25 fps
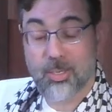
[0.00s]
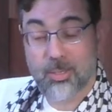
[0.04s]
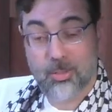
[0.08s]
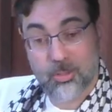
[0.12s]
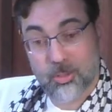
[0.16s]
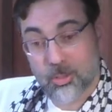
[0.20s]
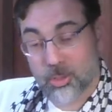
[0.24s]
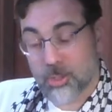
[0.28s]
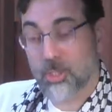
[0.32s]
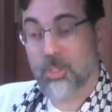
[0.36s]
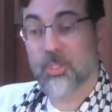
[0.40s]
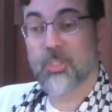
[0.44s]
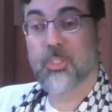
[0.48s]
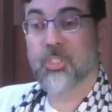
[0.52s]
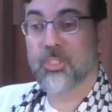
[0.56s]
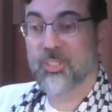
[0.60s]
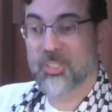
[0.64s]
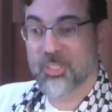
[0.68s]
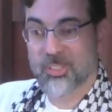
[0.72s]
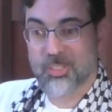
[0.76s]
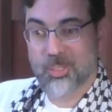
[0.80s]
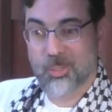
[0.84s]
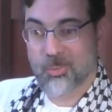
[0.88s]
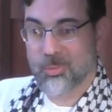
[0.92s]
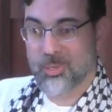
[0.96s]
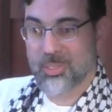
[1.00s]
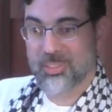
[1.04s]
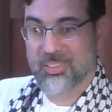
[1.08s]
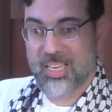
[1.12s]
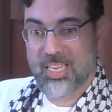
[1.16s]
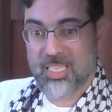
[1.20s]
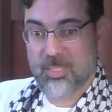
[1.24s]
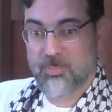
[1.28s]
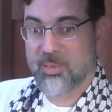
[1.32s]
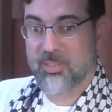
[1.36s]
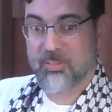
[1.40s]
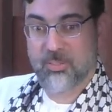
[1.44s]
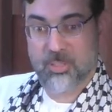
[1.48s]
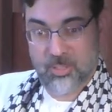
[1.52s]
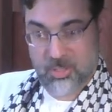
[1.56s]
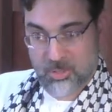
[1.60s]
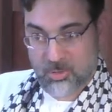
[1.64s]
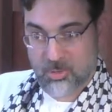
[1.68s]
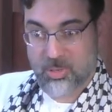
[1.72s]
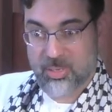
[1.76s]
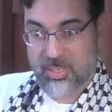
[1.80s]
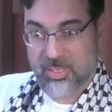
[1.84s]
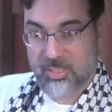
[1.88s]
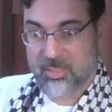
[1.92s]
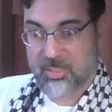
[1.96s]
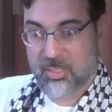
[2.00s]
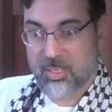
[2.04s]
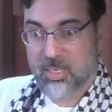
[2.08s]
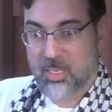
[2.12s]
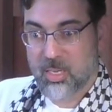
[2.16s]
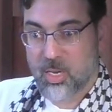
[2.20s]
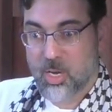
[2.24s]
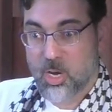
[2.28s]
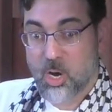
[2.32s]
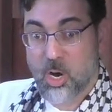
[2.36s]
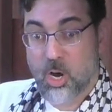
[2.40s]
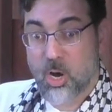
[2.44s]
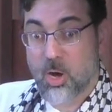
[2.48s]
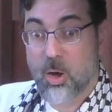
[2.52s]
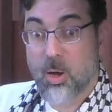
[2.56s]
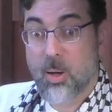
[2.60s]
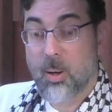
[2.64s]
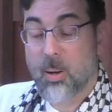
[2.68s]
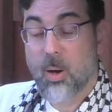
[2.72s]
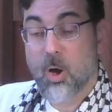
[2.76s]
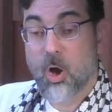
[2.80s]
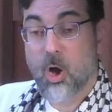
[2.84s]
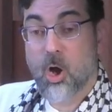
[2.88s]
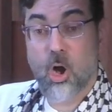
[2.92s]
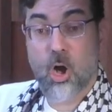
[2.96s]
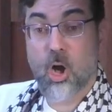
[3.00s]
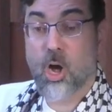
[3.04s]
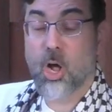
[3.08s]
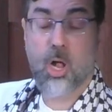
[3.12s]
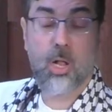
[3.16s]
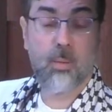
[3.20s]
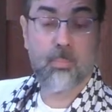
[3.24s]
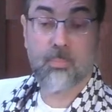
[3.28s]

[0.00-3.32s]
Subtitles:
churches in the world has been destroyed. All